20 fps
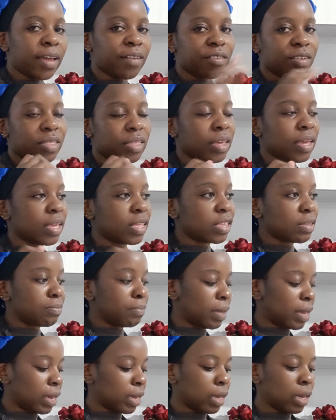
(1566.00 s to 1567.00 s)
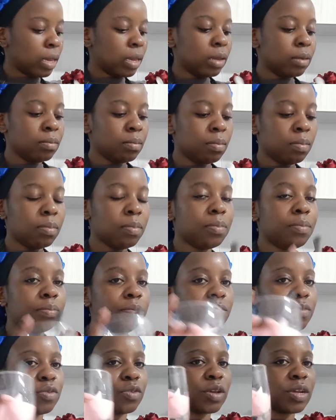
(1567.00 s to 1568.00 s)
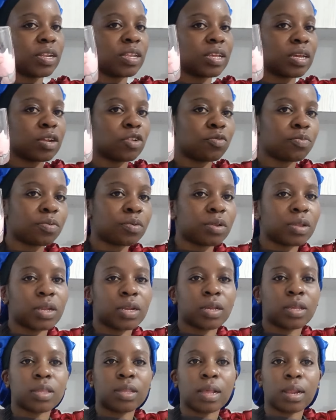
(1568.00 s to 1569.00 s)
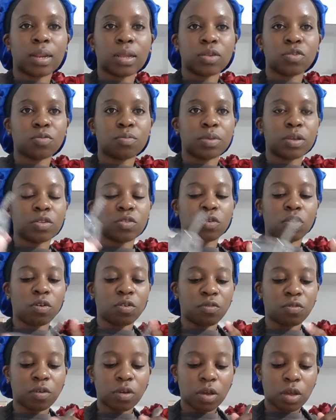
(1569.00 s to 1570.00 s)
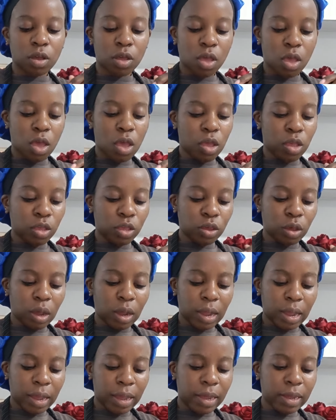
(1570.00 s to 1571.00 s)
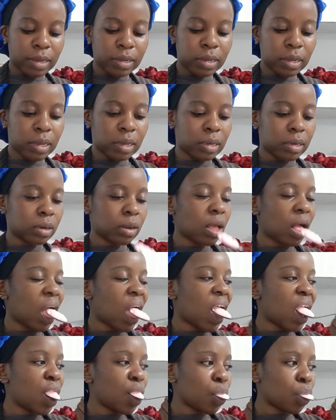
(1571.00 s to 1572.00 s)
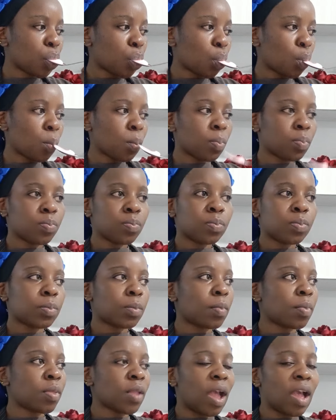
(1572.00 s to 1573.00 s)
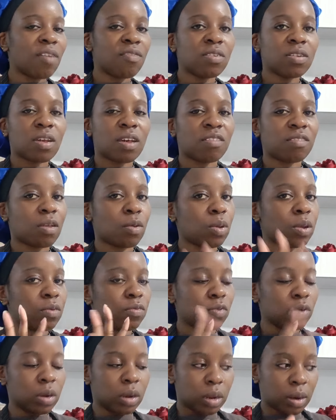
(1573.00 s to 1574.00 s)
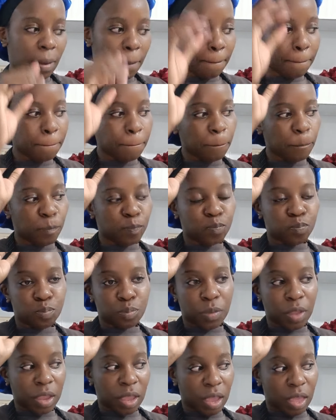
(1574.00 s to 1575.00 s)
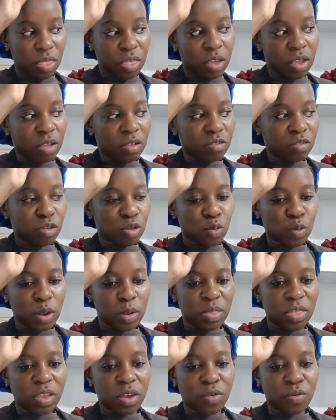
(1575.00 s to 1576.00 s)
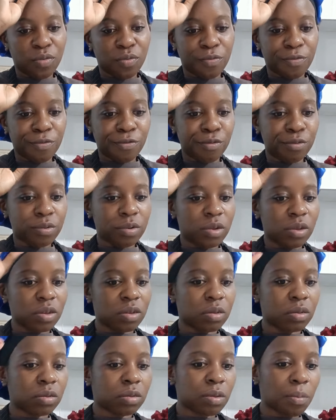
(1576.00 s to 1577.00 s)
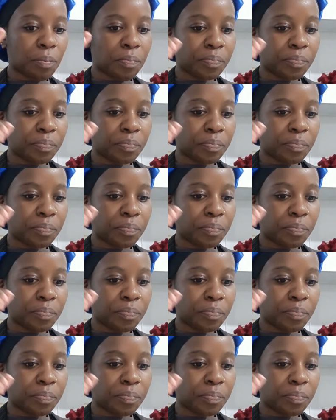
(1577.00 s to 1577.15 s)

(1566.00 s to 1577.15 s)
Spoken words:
Everything is baking, so I decided to put just a little bit of yogurt and have it as I wait for dinner. And I think I'll see when the food is